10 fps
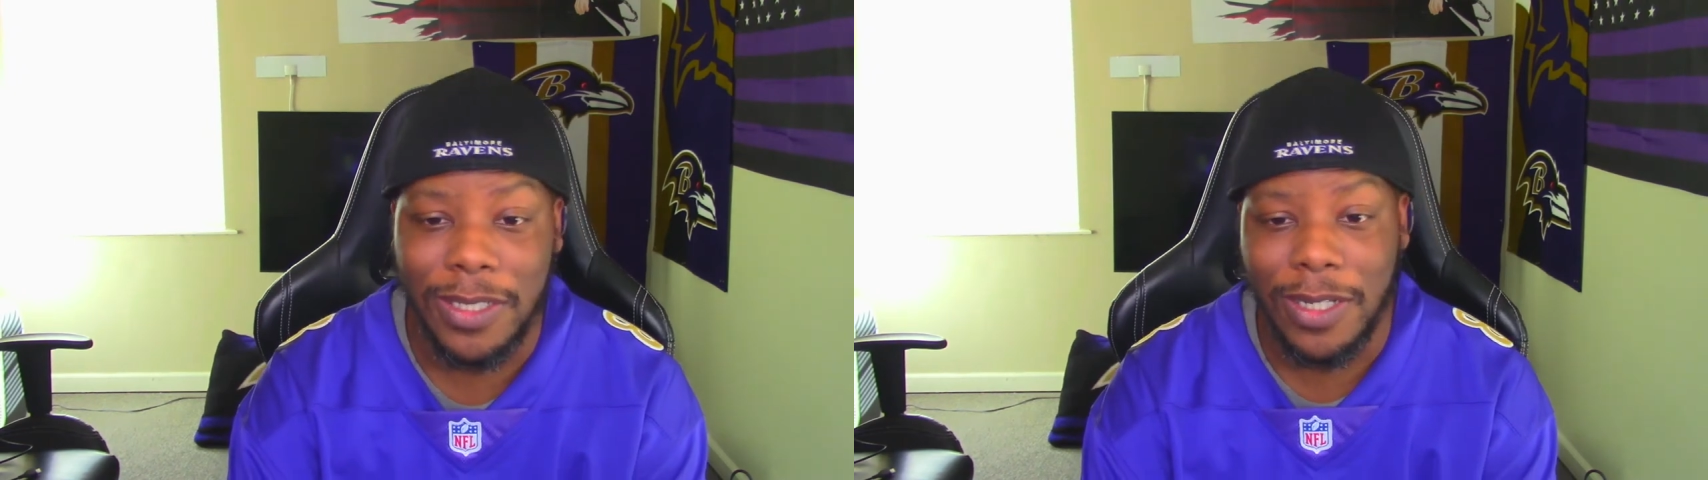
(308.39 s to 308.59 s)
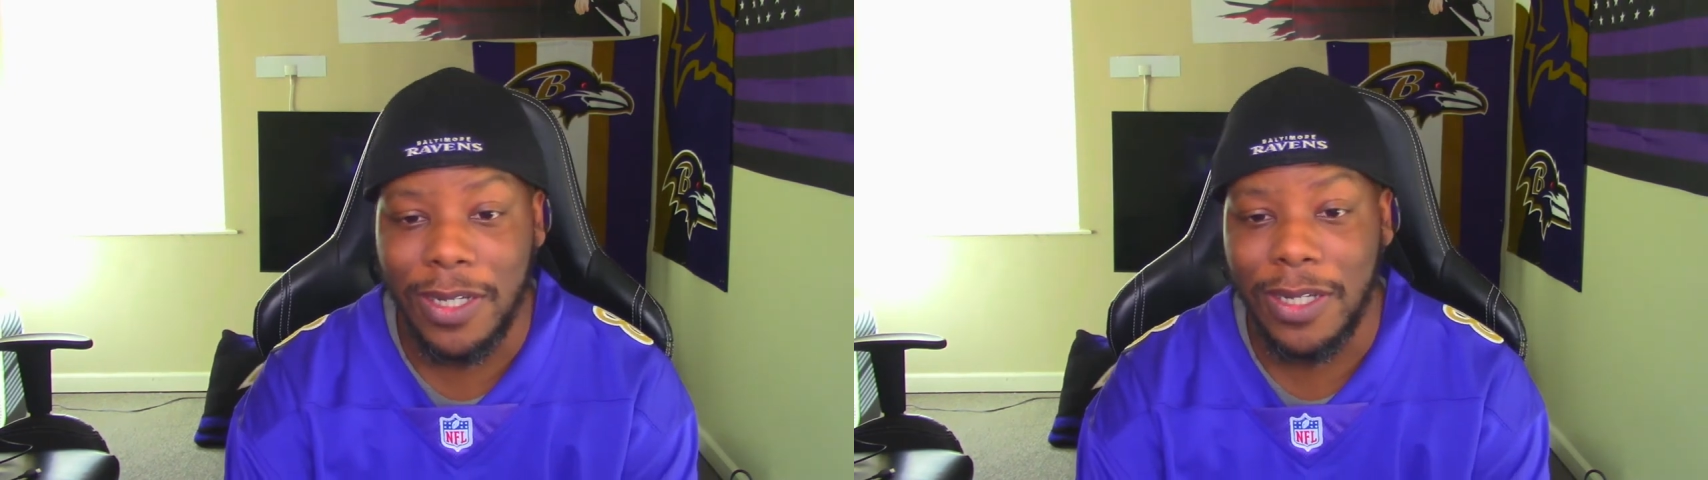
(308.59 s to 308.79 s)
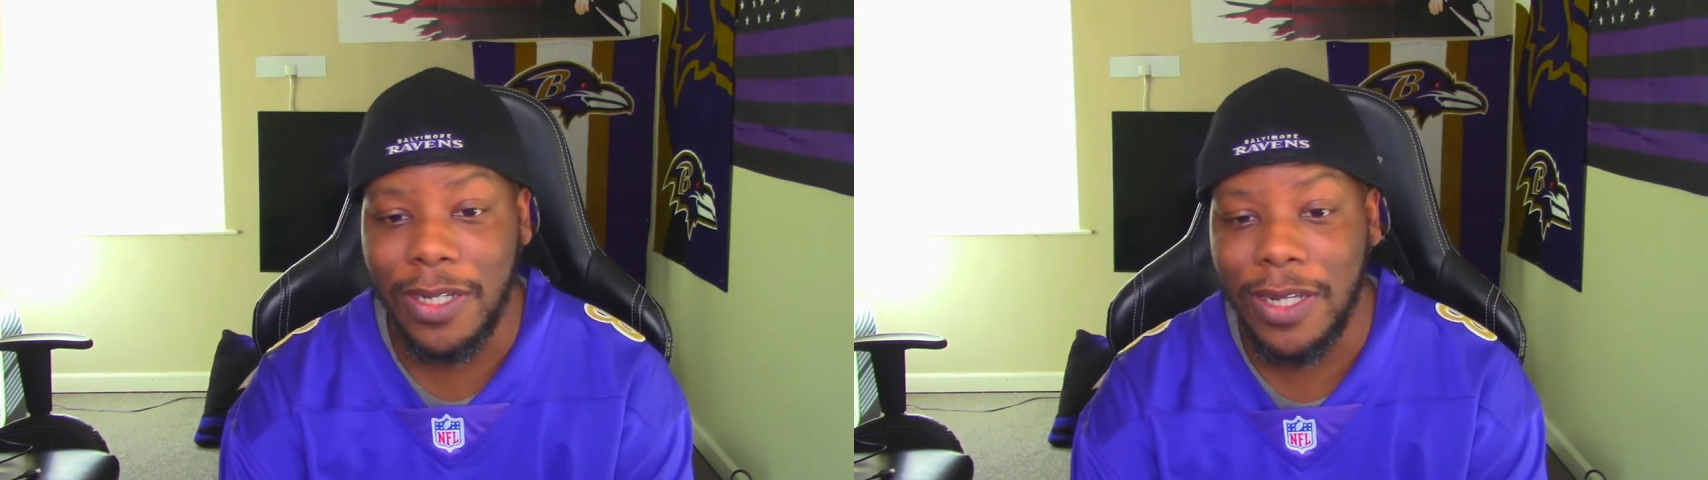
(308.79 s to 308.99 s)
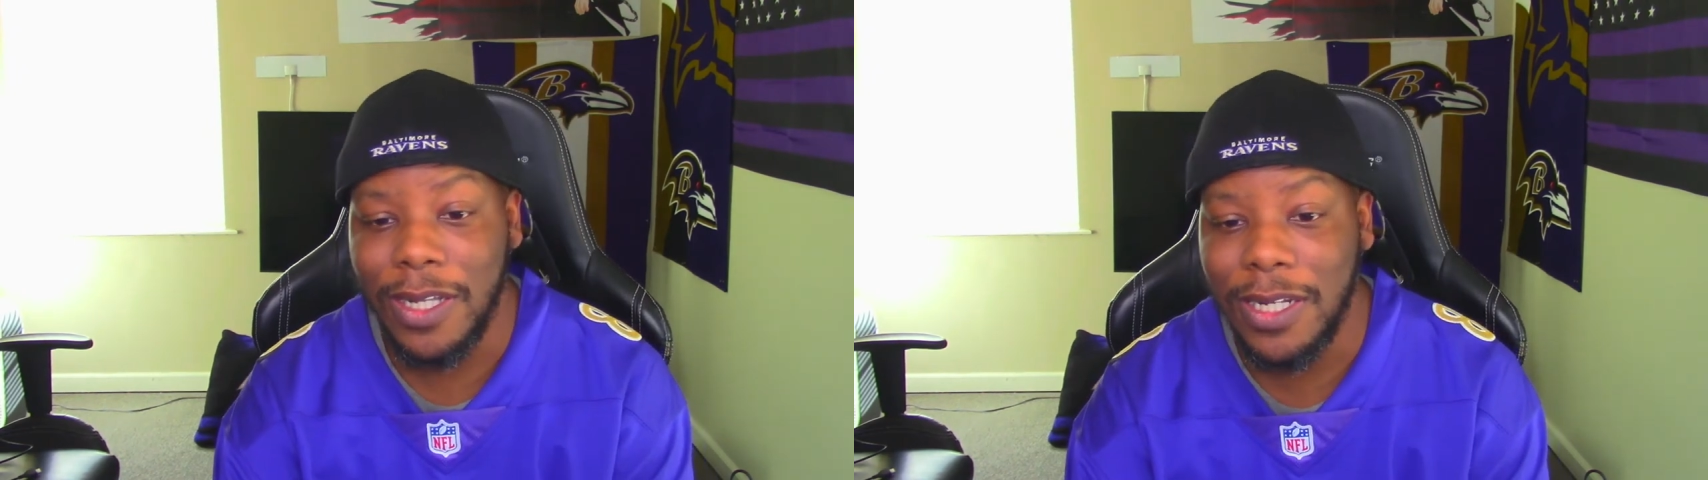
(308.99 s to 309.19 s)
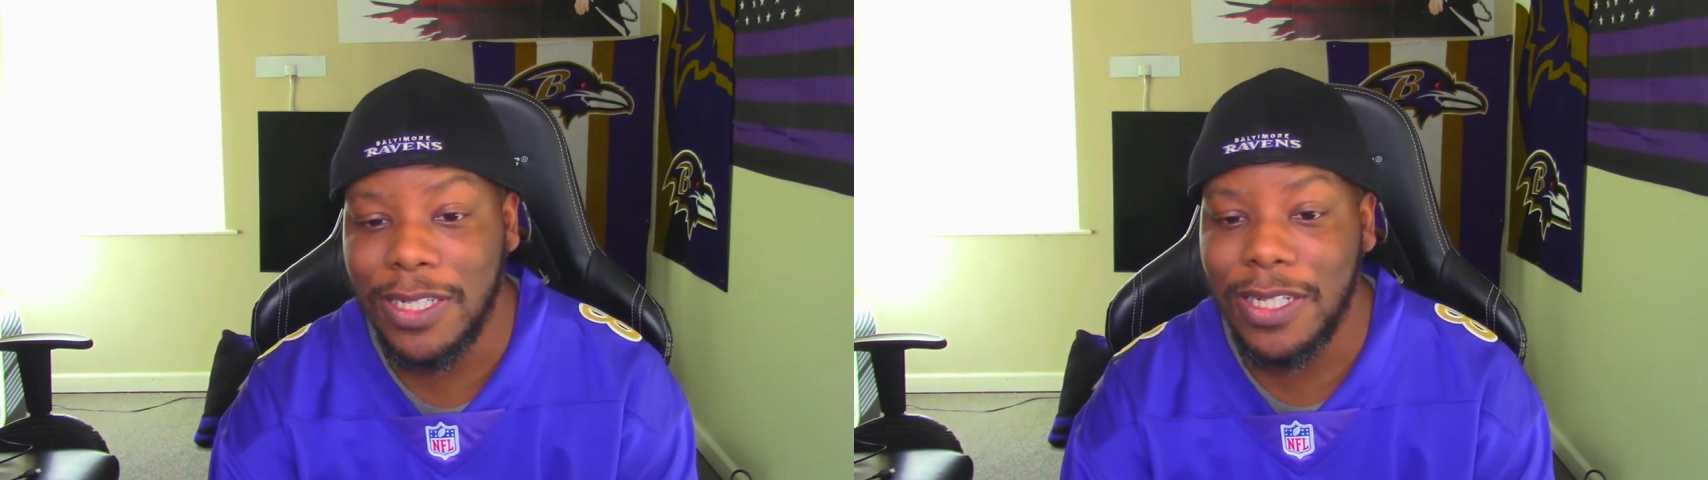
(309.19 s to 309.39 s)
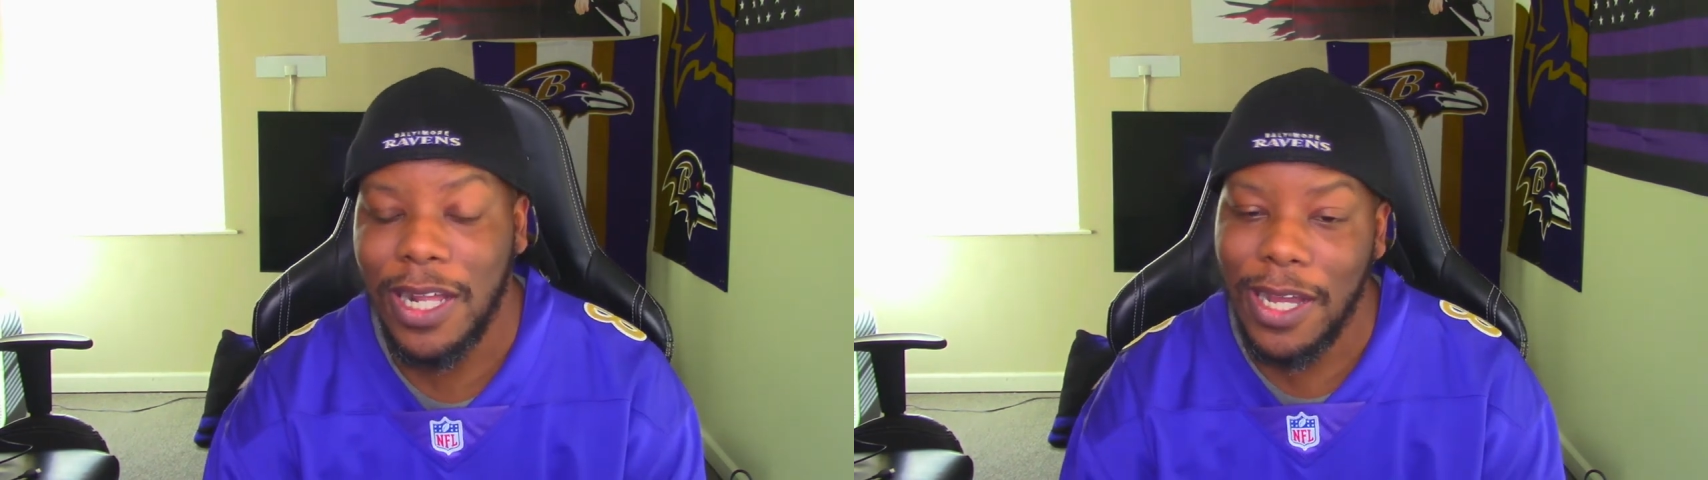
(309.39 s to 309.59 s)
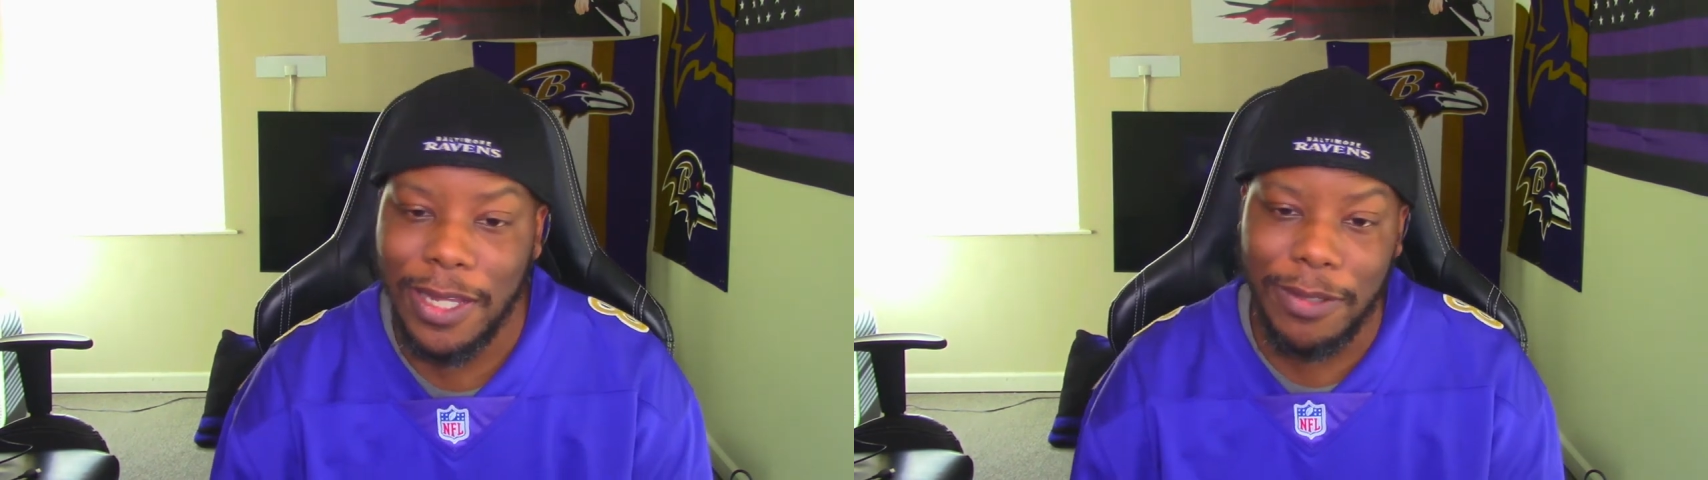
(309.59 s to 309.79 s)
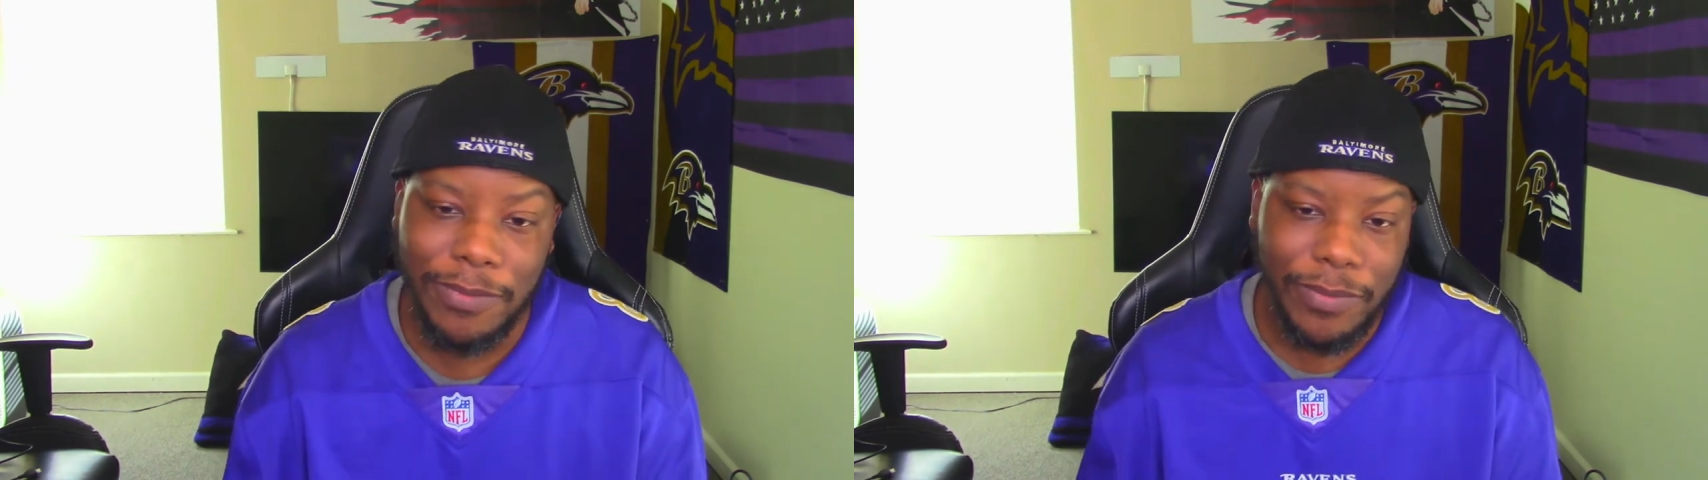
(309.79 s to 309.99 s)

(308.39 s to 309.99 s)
thing. And it's like,